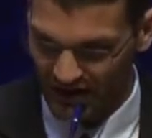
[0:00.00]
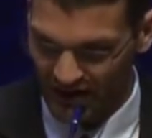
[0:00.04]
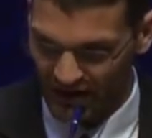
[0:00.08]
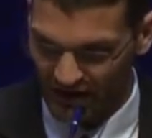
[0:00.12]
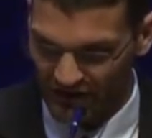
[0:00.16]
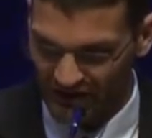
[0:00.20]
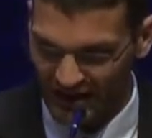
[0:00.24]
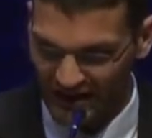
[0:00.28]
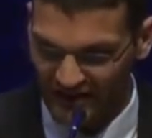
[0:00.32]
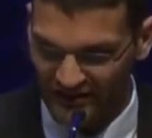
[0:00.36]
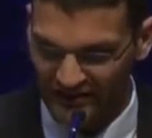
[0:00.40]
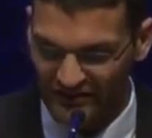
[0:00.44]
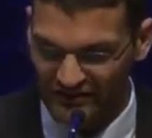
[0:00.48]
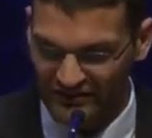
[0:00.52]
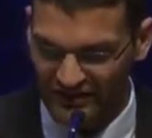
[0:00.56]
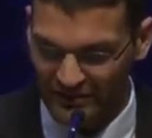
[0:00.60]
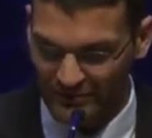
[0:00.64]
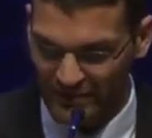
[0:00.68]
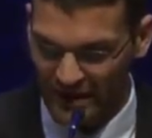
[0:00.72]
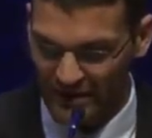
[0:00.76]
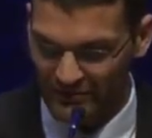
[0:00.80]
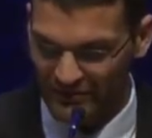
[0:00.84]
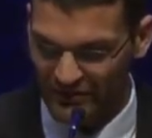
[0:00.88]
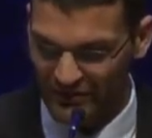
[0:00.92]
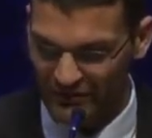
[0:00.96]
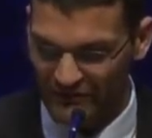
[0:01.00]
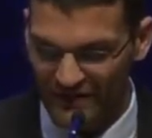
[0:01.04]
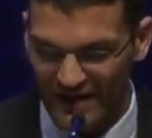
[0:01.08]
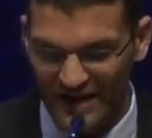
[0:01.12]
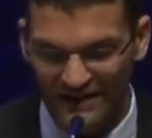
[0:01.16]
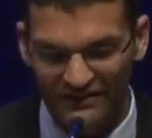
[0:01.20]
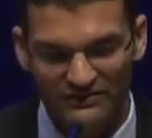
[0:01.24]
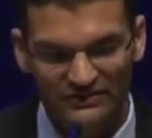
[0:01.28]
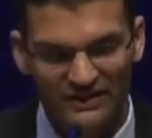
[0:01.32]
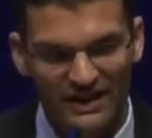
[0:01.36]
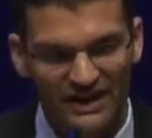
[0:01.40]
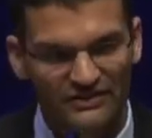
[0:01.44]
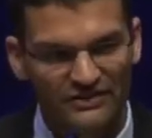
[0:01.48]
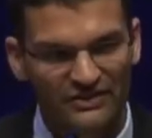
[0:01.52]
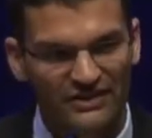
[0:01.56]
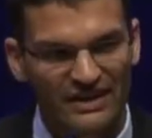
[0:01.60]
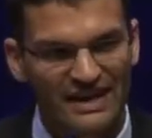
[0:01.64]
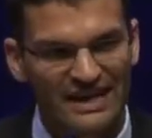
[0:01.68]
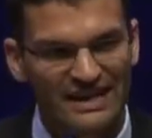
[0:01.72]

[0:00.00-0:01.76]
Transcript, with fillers: Science is sometimes advanced as an